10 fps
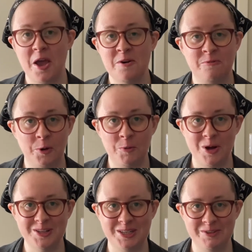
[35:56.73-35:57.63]

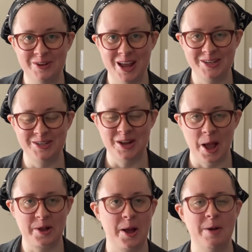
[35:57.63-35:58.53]

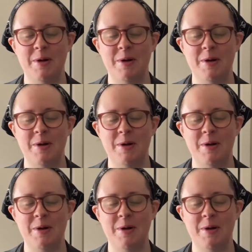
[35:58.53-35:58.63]
Fourwandsdivination.com,